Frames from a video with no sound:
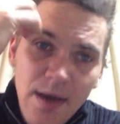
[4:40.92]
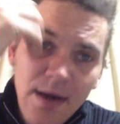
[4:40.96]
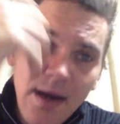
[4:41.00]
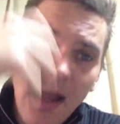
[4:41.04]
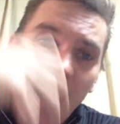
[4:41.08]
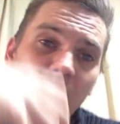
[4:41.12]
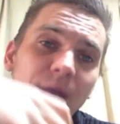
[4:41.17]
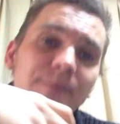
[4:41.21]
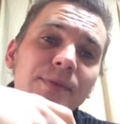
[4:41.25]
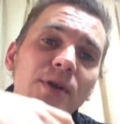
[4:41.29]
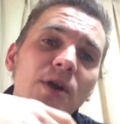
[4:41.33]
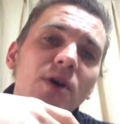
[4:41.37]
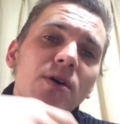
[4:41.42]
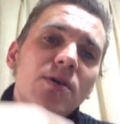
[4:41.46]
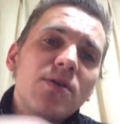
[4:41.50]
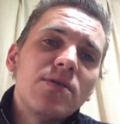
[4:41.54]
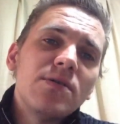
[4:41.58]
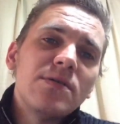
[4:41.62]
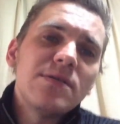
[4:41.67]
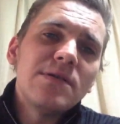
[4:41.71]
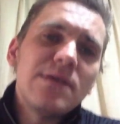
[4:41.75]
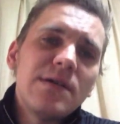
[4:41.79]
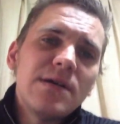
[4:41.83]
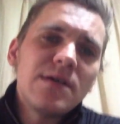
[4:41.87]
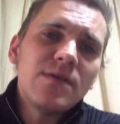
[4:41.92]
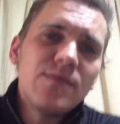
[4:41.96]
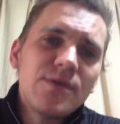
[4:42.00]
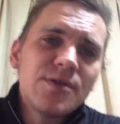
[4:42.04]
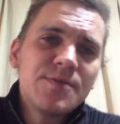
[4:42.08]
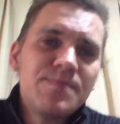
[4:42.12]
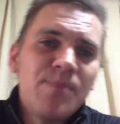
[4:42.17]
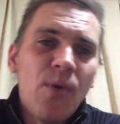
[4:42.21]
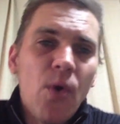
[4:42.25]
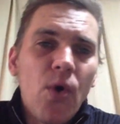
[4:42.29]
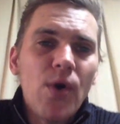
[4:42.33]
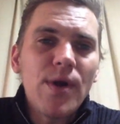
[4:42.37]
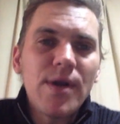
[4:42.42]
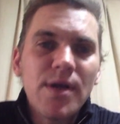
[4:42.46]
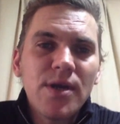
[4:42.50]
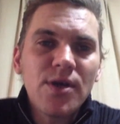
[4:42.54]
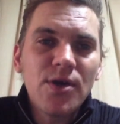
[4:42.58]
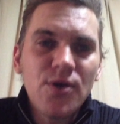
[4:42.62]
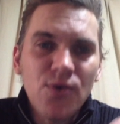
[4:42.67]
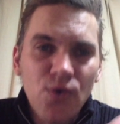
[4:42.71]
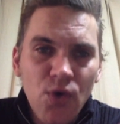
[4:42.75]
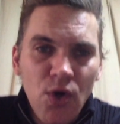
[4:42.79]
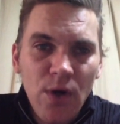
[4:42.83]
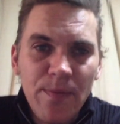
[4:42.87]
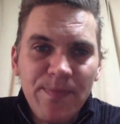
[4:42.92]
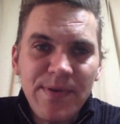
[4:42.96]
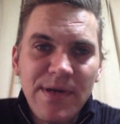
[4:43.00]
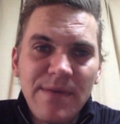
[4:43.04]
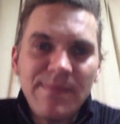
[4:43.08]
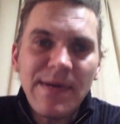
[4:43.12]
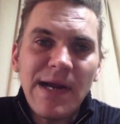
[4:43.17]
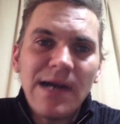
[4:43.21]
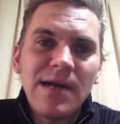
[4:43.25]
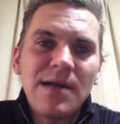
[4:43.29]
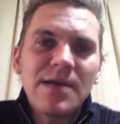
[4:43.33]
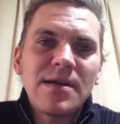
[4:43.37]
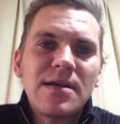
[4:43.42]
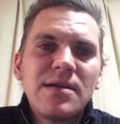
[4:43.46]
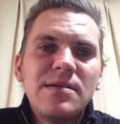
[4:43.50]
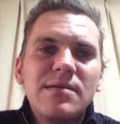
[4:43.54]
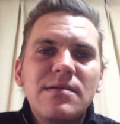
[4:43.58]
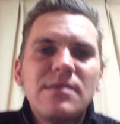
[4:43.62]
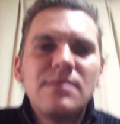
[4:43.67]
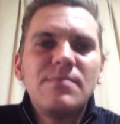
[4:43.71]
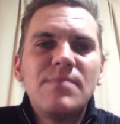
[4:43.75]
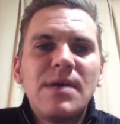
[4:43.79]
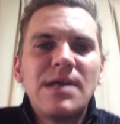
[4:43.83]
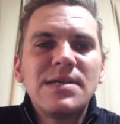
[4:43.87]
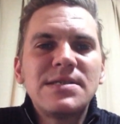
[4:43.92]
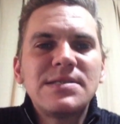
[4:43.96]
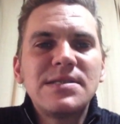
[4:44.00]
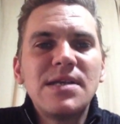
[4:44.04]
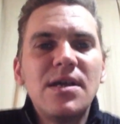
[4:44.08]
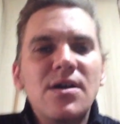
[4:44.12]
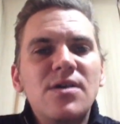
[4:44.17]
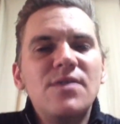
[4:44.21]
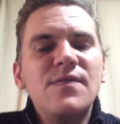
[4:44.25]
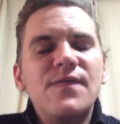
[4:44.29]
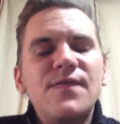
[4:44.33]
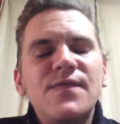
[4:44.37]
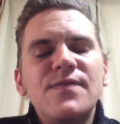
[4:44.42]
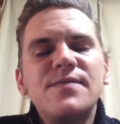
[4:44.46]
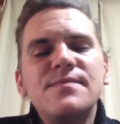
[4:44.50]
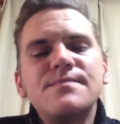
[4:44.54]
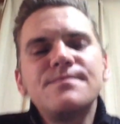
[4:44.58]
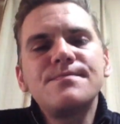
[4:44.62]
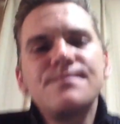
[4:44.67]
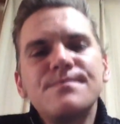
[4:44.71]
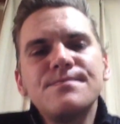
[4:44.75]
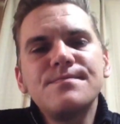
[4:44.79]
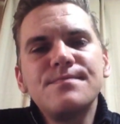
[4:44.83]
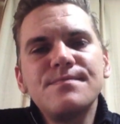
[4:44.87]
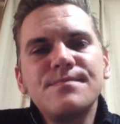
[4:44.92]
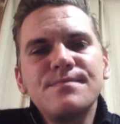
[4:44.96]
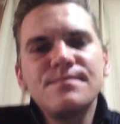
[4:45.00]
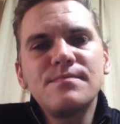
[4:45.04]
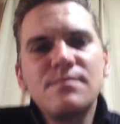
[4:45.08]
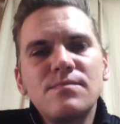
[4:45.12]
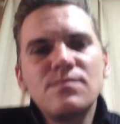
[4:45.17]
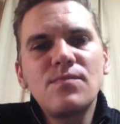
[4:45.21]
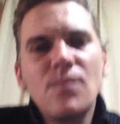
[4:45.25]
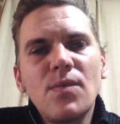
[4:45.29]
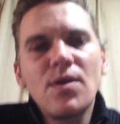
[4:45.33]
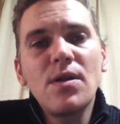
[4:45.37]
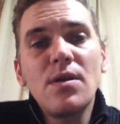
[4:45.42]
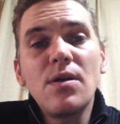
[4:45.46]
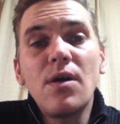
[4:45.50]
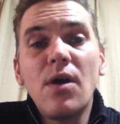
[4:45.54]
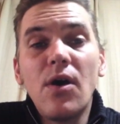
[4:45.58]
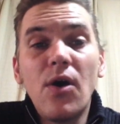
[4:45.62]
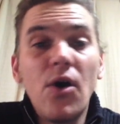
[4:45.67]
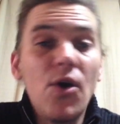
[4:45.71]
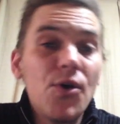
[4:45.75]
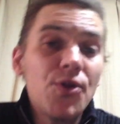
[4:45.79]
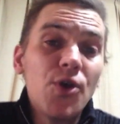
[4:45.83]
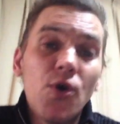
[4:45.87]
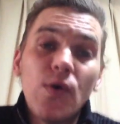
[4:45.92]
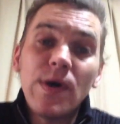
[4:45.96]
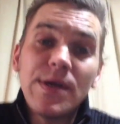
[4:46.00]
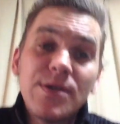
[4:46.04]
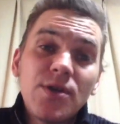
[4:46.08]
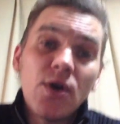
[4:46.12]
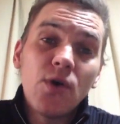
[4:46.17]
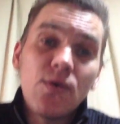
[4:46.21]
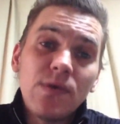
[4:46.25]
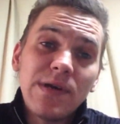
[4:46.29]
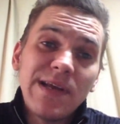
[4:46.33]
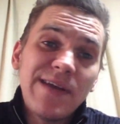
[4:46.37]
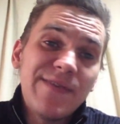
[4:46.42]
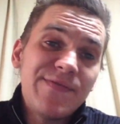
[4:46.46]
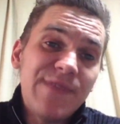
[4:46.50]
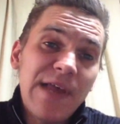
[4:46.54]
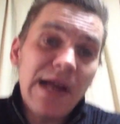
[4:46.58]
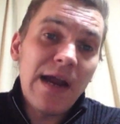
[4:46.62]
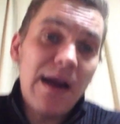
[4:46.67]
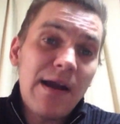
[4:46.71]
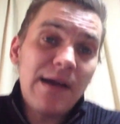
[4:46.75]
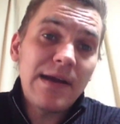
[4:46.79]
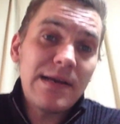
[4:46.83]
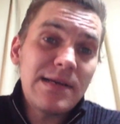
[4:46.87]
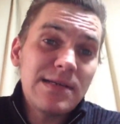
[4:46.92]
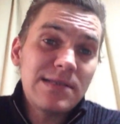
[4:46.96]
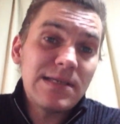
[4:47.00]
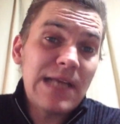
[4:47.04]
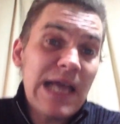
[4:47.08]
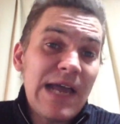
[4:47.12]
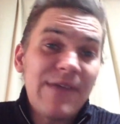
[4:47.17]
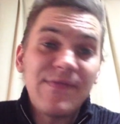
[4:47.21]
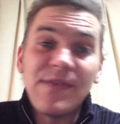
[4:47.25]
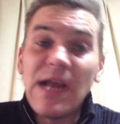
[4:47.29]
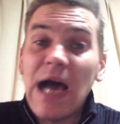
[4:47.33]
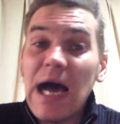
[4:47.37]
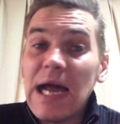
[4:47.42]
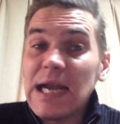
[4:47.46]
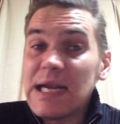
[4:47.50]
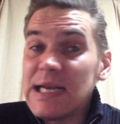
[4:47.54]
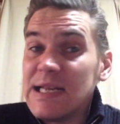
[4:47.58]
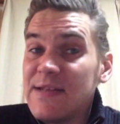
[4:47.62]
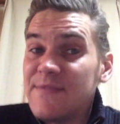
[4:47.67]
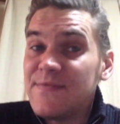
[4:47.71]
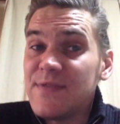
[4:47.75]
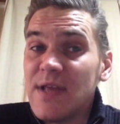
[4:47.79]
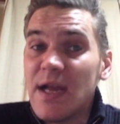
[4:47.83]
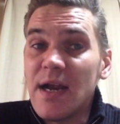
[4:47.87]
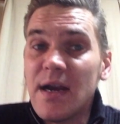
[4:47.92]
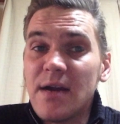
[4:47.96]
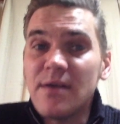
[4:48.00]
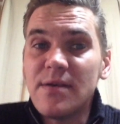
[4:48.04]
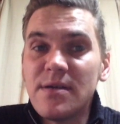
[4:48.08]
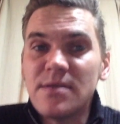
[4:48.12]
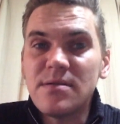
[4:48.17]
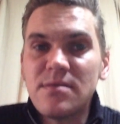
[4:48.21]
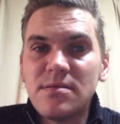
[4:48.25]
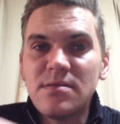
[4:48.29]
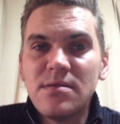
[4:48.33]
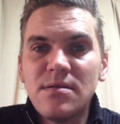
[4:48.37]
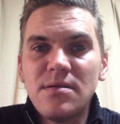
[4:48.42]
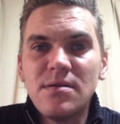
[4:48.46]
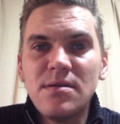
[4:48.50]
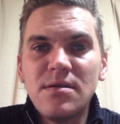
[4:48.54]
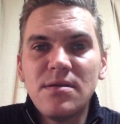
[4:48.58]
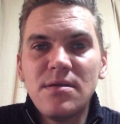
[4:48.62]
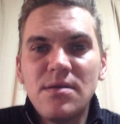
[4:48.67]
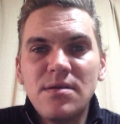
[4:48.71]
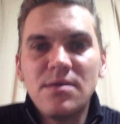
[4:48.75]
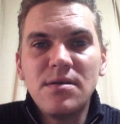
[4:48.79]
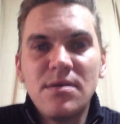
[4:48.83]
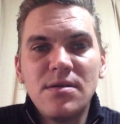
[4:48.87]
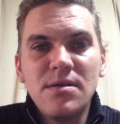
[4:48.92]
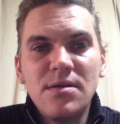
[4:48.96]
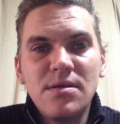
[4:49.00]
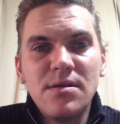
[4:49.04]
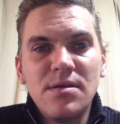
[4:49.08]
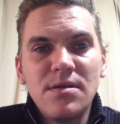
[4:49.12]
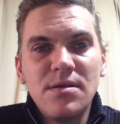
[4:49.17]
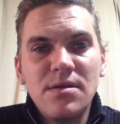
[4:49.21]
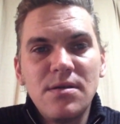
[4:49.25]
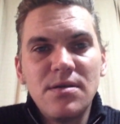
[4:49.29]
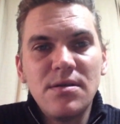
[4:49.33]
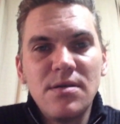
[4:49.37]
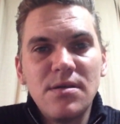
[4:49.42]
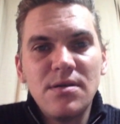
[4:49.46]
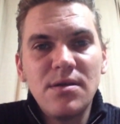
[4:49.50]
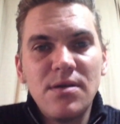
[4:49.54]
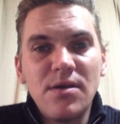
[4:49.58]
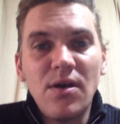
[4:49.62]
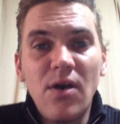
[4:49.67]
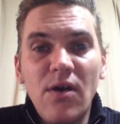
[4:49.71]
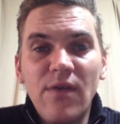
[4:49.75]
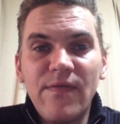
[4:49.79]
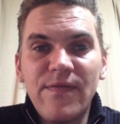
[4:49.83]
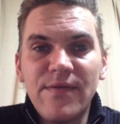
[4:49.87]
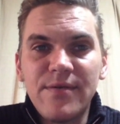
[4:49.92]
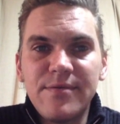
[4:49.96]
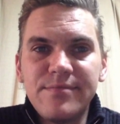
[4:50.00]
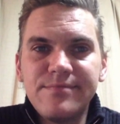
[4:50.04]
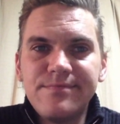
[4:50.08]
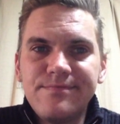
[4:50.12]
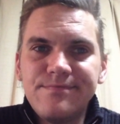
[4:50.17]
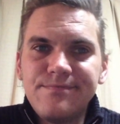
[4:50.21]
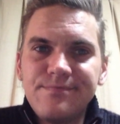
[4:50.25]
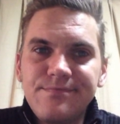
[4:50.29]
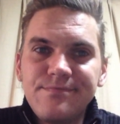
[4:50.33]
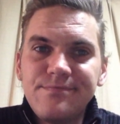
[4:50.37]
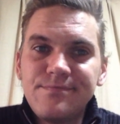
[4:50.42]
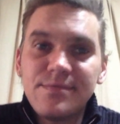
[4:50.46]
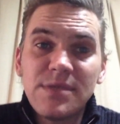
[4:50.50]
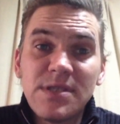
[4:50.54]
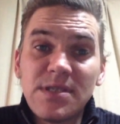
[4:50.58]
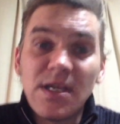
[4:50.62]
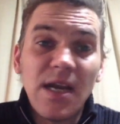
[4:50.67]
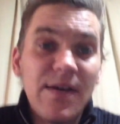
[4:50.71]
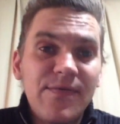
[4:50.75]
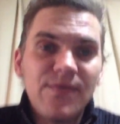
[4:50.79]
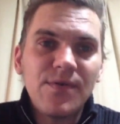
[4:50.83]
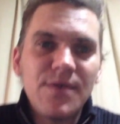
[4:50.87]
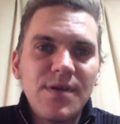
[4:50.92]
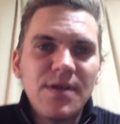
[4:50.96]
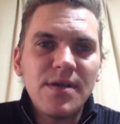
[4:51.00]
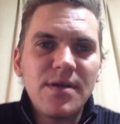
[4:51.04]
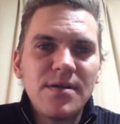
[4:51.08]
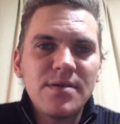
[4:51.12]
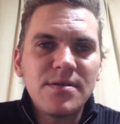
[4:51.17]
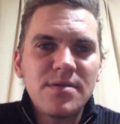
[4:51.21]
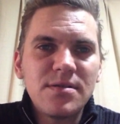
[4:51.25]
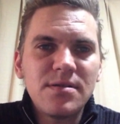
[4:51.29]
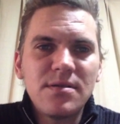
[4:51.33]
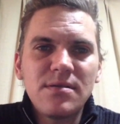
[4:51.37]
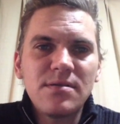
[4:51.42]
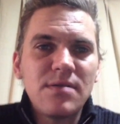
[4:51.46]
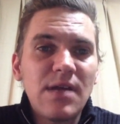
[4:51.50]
I'm, you know, was born and grew up in America myself, although I don't live there and have not lived there, and you know, for several years.